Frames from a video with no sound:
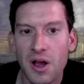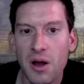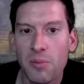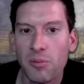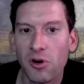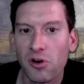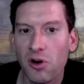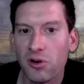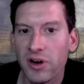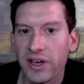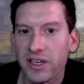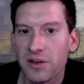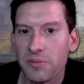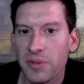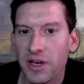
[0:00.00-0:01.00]
Moroni
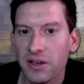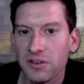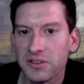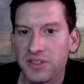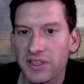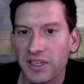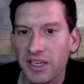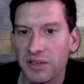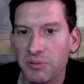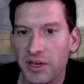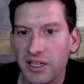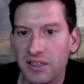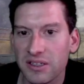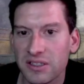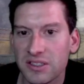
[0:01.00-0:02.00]
compels the
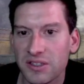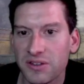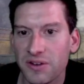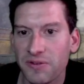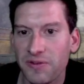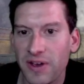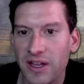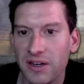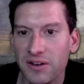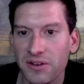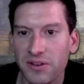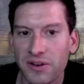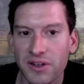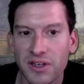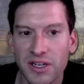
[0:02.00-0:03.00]
kingmen to defend
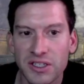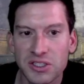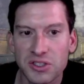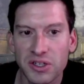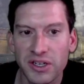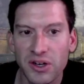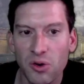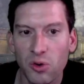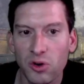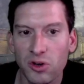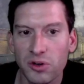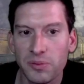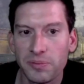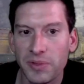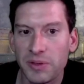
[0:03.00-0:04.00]
their country
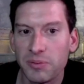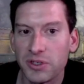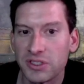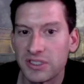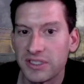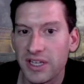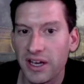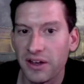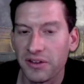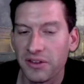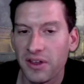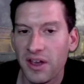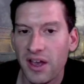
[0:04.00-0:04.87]
or be put to death.